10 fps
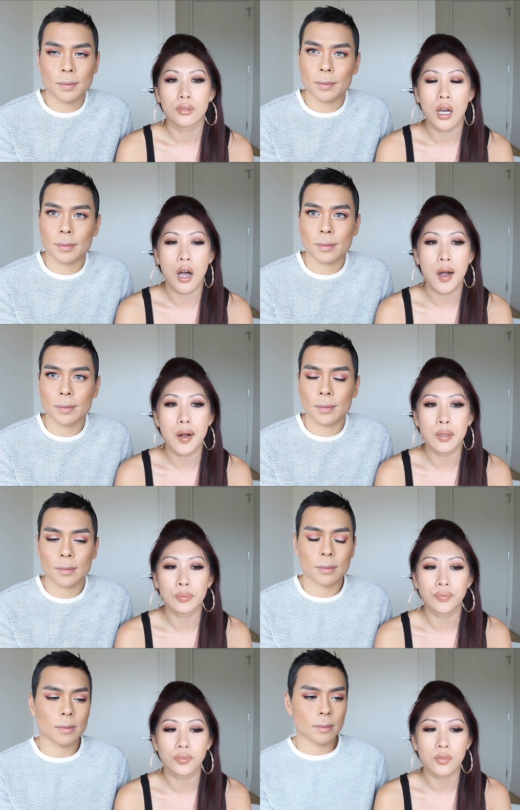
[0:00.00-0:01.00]

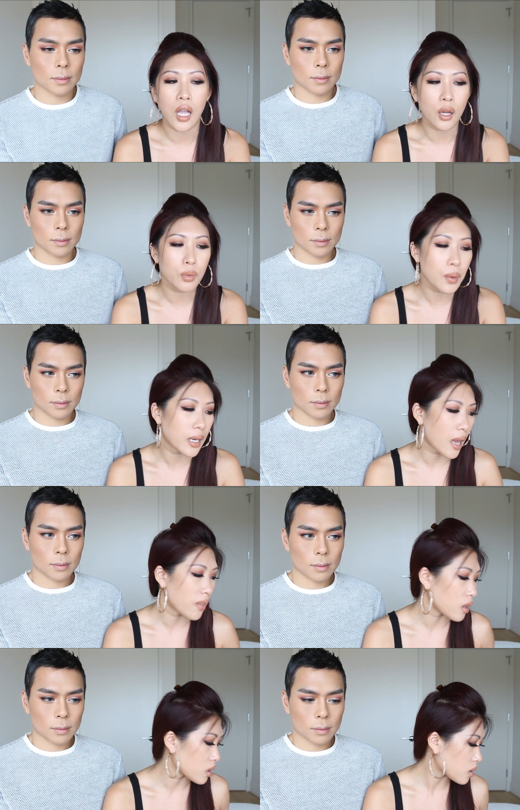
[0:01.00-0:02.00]
Speaker 1: Um, how do we want to
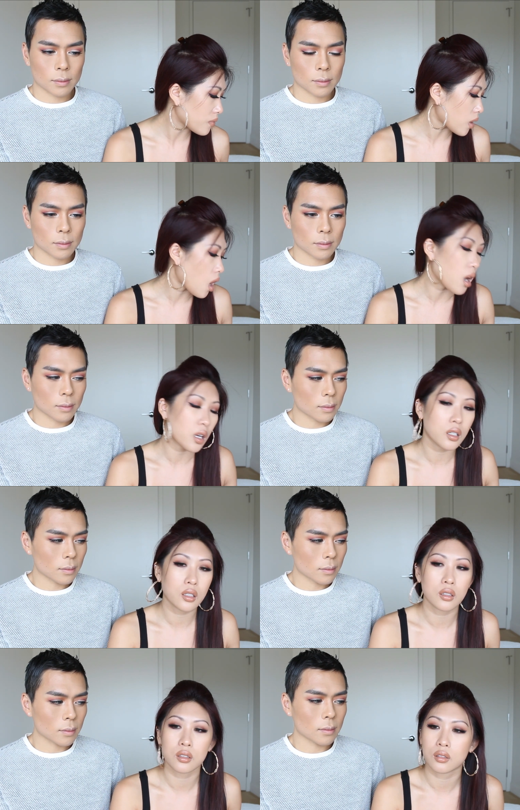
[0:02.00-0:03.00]
end this vlog,
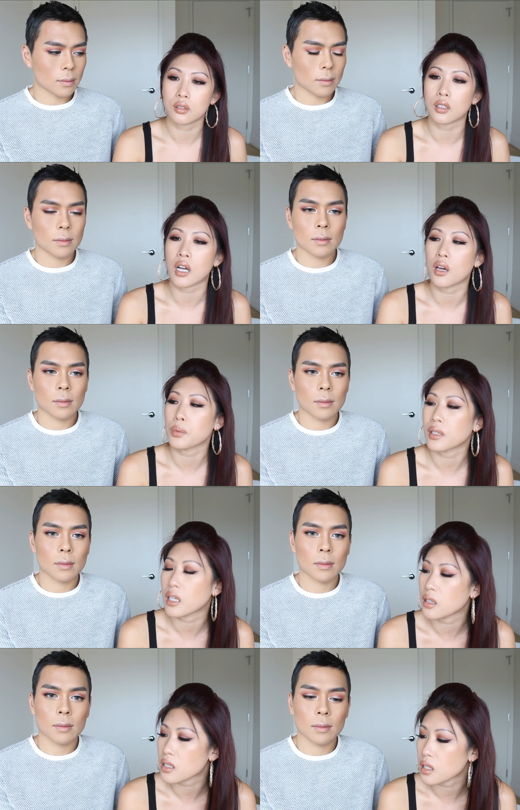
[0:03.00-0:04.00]
or how do we want
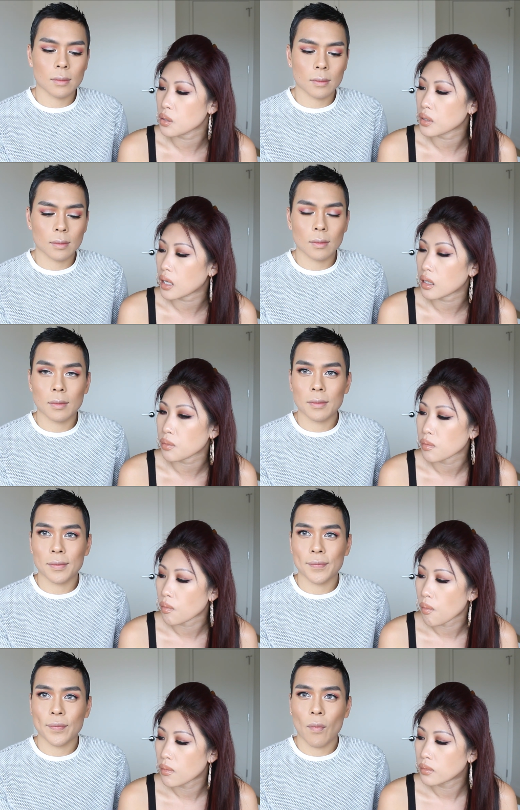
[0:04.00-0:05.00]
to end this Q and
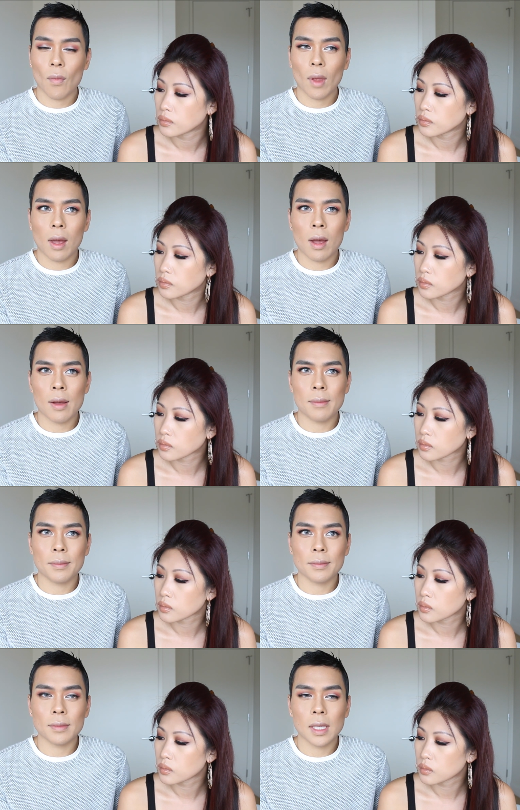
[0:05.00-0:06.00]
Speaker 2: A?
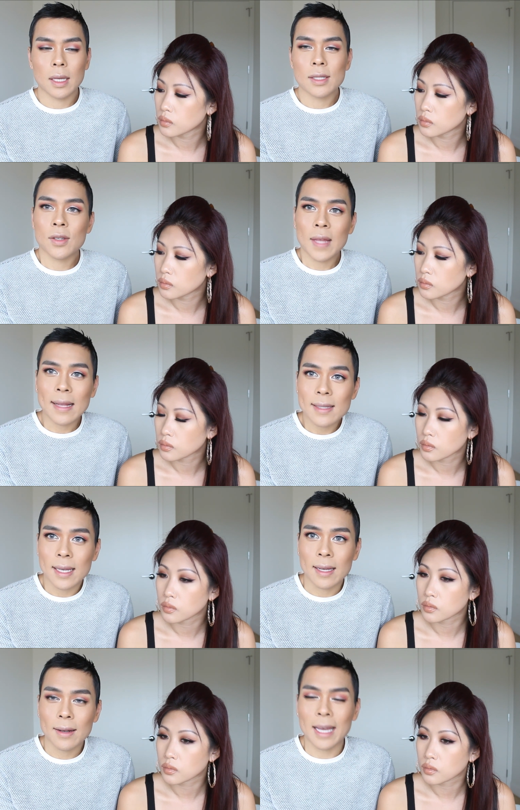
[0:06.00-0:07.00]
Um, so that's it